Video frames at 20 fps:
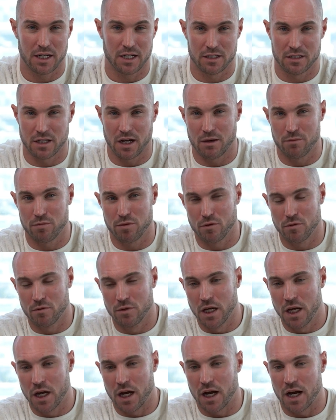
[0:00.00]
example
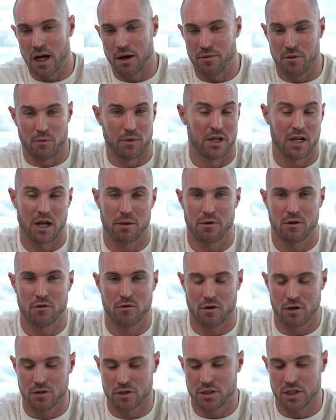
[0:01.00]
that we come
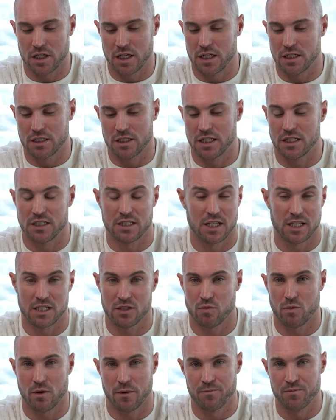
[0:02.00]
across is
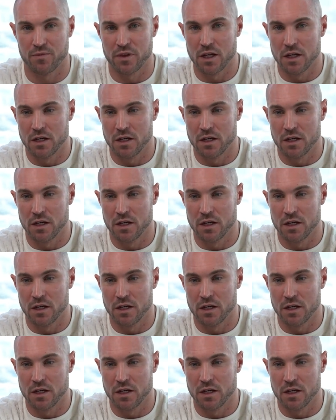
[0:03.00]
this one.